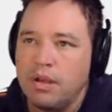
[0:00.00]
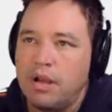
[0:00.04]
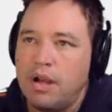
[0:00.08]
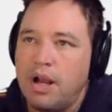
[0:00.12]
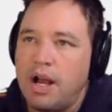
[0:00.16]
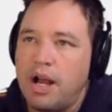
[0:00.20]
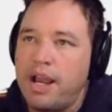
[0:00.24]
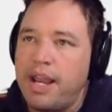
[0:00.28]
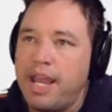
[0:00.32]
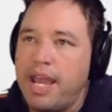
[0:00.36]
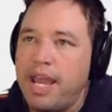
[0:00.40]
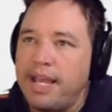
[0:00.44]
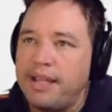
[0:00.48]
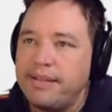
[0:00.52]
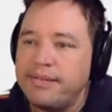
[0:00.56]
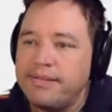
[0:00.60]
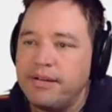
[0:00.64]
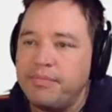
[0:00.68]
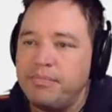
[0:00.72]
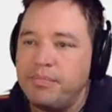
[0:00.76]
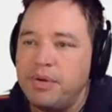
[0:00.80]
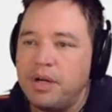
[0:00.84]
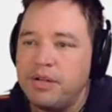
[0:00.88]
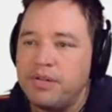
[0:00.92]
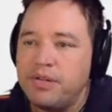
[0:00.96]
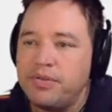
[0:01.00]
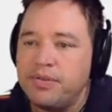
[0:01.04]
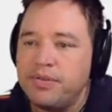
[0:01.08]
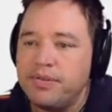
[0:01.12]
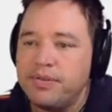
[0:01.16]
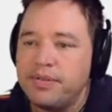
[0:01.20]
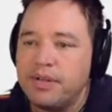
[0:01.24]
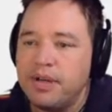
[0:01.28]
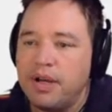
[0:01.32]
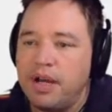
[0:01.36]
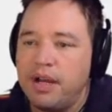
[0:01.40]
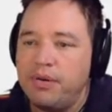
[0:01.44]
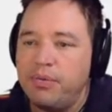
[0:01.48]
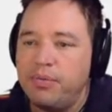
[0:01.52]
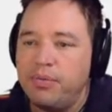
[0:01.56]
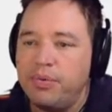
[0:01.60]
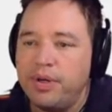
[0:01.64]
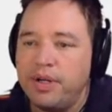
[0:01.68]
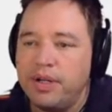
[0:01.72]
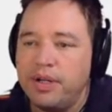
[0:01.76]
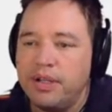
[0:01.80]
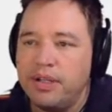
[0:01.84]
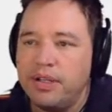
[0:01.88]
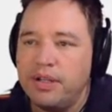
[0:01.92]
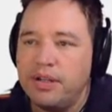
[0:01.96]
I hate submodules. I
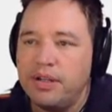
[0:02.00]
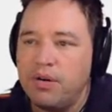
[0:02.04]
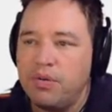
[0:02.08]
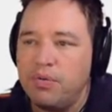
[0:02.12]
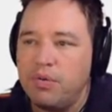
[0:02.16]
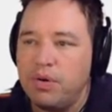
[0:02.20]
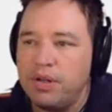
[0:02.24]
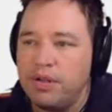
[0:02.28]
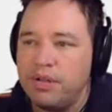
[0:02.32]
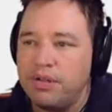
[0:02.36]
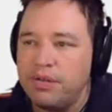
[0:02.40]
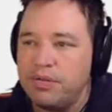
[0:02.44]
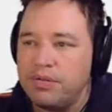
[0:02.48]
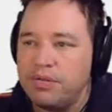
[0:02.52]
really don't want to do